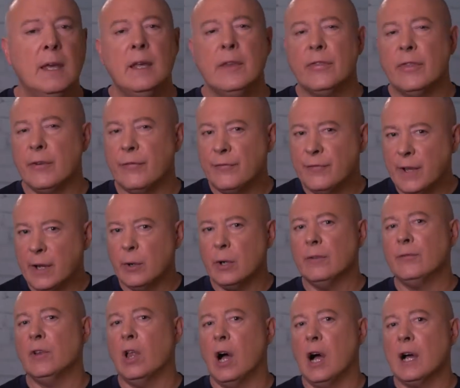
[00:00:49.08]
The fear
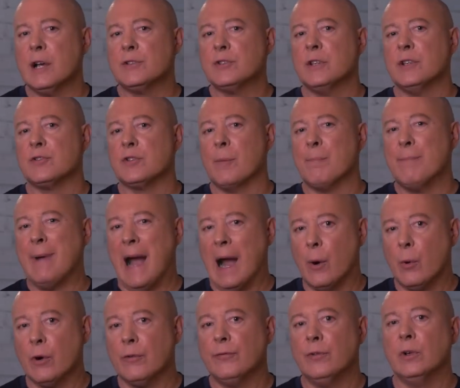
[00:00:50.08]
of loss is a
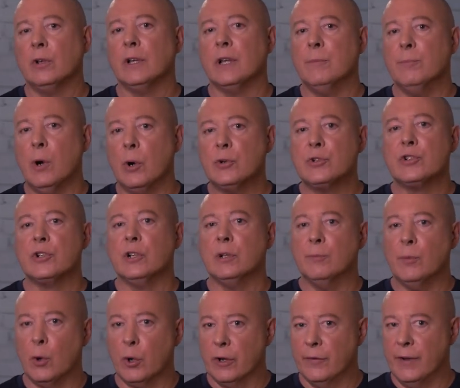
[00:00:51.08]
powerful emotional
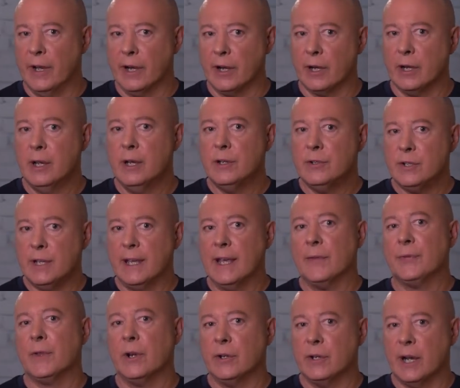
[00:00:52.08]
motivator to
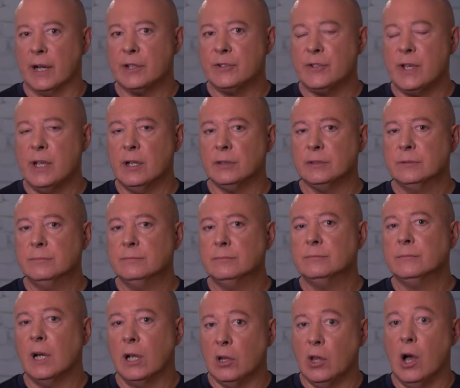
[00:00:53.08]
get their ducts sealed
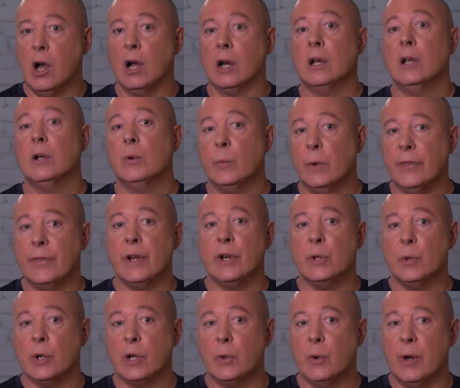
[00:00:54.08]
along with their
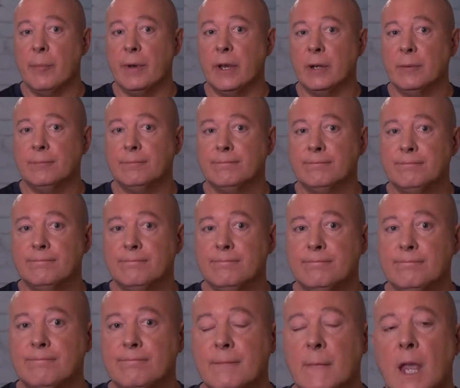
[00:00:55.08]
new equipment.
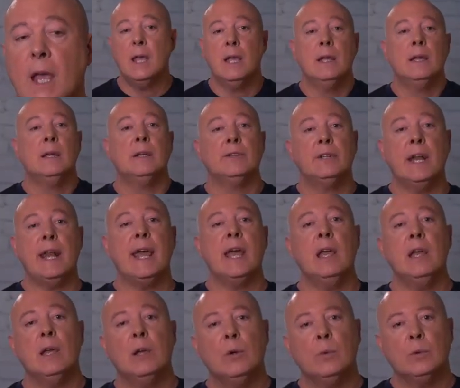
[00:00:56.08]

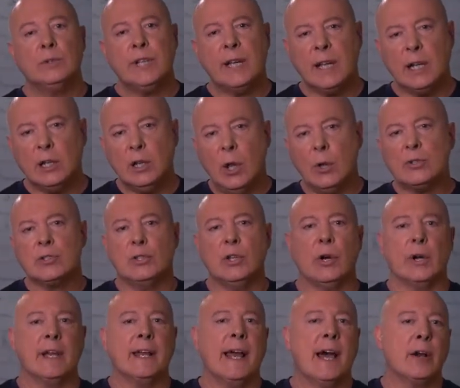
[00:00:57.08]
Today, we'll take a close
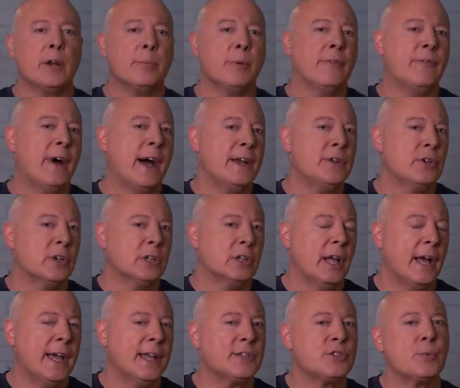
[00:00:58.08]
look at how to provide your
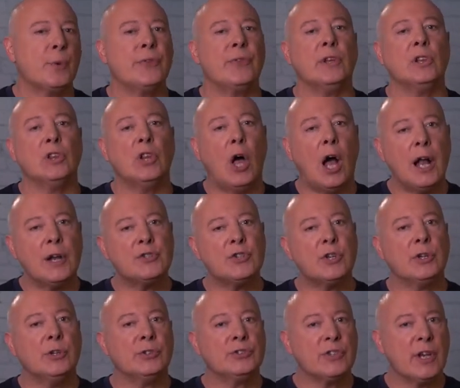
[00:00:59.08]
clients with the
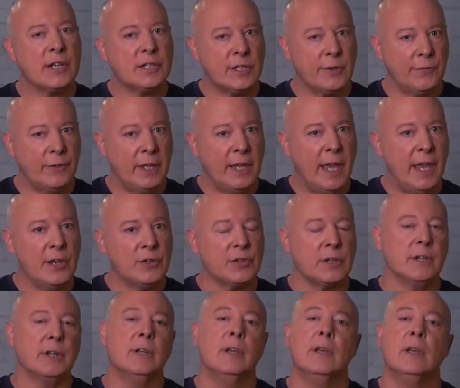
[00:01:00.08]
logical
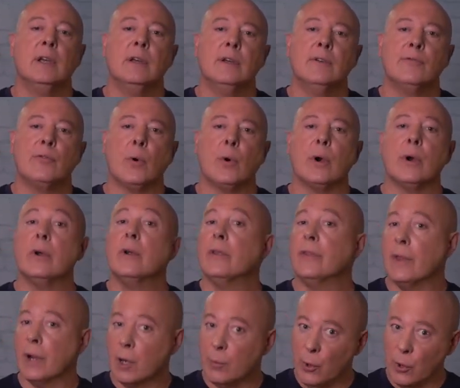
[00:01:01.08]
justification for
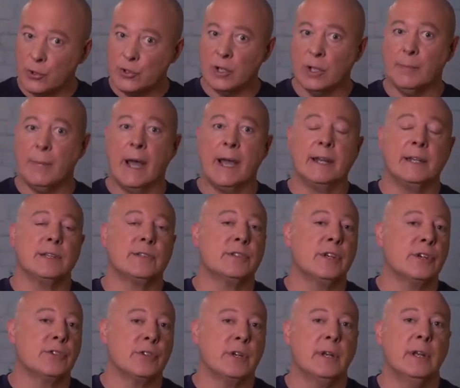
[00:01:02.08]
their emotional buying
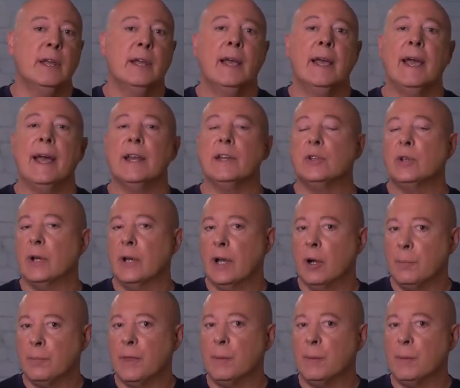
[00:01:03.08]
decision and to help